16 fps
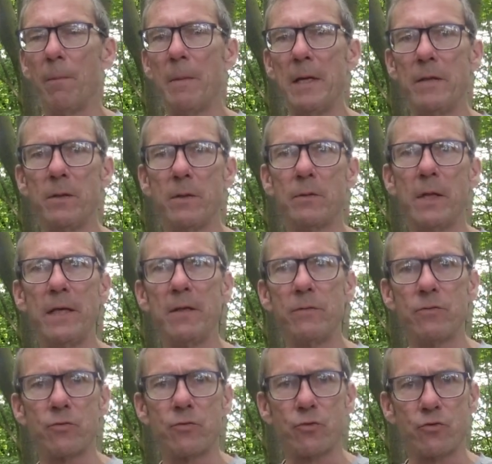
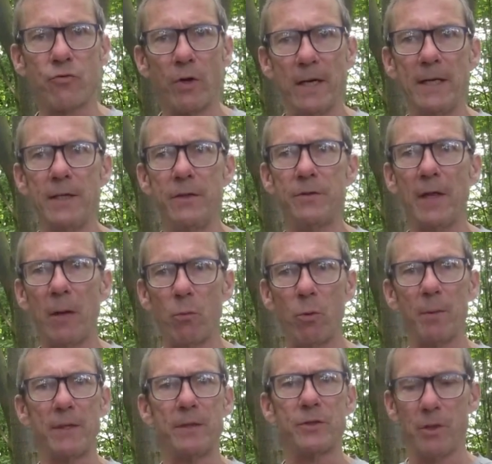in trees, that
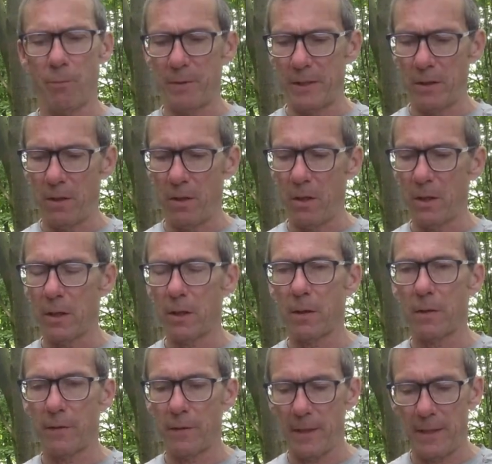would be something
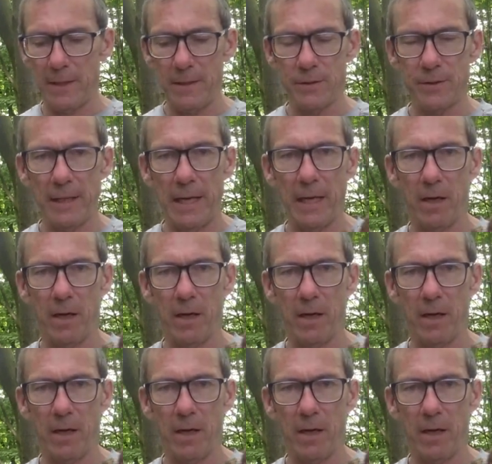like these